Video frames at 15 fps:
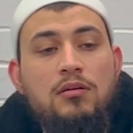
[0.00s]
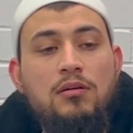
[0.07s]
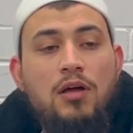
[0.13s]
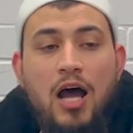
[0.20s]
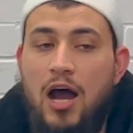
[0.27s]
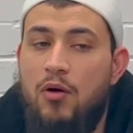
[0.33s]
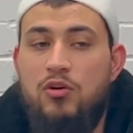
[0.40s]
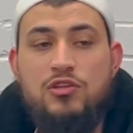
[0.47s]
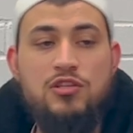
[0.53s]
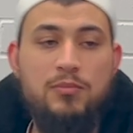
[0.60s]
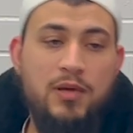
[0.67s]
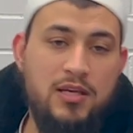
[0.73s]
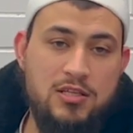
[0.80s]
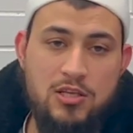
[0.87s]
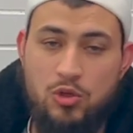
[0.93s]
How does it
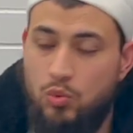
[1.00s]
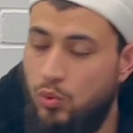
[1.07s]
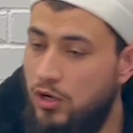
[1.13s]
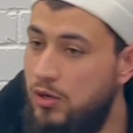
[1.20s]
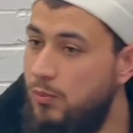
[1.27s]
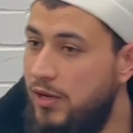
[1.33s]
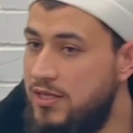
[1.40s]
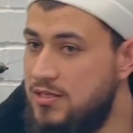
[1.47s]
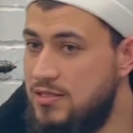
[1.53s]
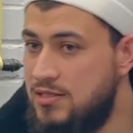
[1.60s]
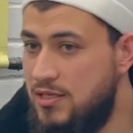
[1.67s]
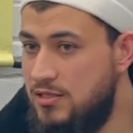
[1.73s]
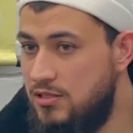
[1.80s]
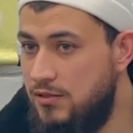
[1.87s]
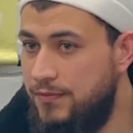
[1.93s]
make sense? One place it
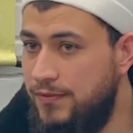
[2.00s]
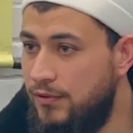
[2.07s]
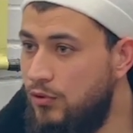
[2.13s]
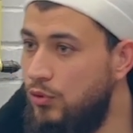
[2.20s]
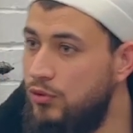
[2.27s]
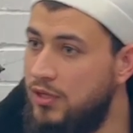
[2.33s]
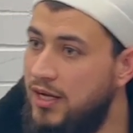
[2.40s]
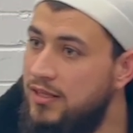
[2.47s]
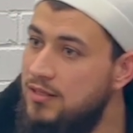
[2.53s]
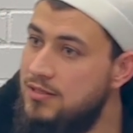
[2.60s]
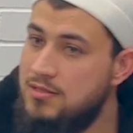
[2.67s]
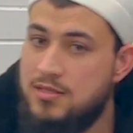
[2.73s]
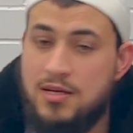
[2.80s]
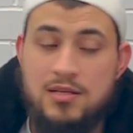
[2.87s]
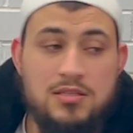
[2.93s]
says difficult, the other
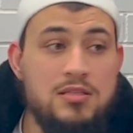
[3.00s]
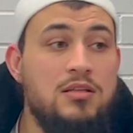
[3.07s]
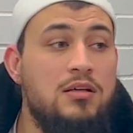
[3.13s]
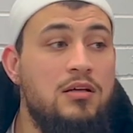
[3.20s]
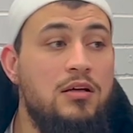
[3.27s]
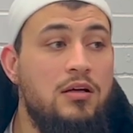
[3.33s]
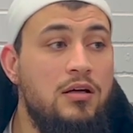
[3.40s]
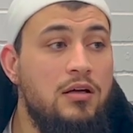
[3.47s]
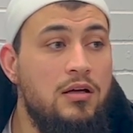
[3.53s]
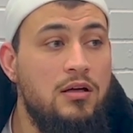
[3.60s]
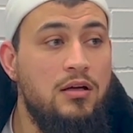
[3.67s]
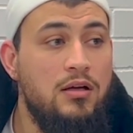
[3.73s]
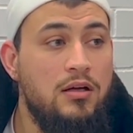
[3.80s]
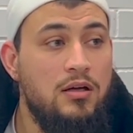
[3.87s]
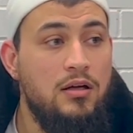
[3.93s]
it says
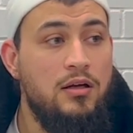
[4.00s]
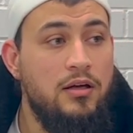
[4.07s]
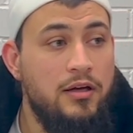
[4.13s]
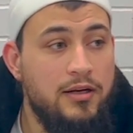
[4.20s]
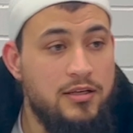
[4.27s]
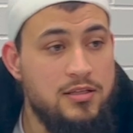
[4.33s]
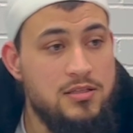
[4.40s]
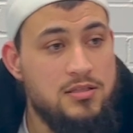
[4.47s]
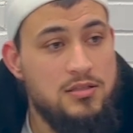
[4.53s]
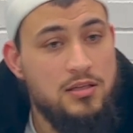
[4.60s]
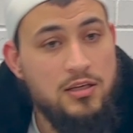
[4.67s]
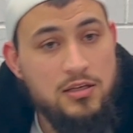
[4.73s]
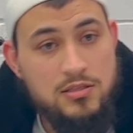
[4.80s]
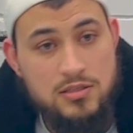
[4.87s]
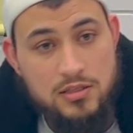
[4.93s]
it is
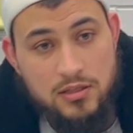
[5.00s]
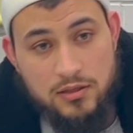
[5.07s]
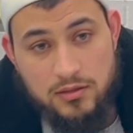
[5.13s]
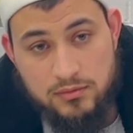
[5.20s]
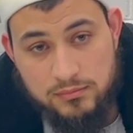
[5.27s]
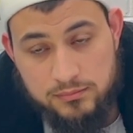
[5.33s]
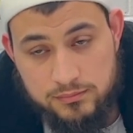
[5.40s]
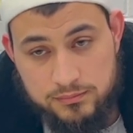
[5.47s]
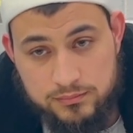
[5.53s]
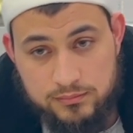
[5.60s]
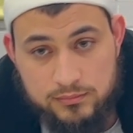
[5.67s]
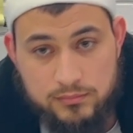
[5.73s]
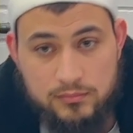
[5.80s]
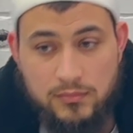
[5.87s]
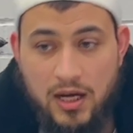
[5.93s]
easy.
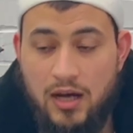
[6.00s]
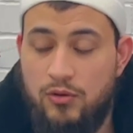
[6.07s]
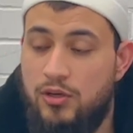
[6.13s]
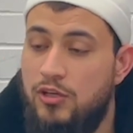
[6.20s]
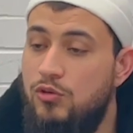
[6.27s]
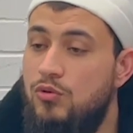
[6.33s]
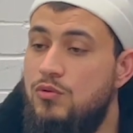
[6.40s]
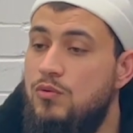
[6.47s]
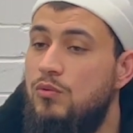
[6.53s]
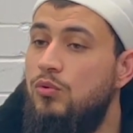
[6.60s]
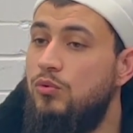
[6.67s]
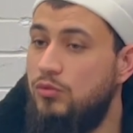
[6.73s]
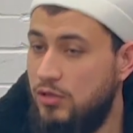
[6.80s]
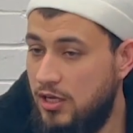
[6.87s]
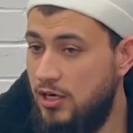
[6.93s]
How
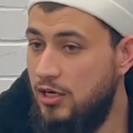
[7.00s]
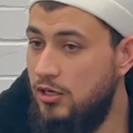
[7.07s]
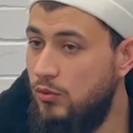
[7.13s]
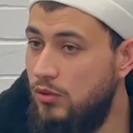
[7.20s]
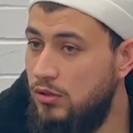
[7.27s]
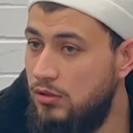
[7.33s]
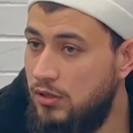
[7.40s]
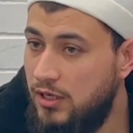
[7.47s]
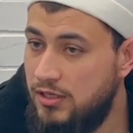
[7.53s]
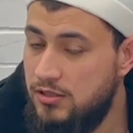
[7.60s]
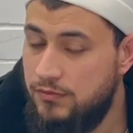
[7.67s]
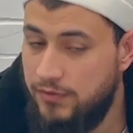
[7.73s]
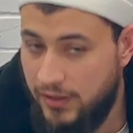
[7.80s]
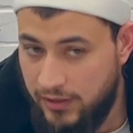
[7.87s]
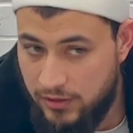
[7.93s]
can anyone
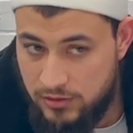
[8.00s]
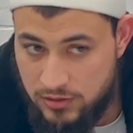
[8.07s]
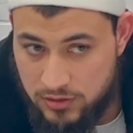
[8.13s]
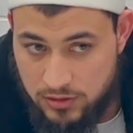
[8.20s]
rectify it?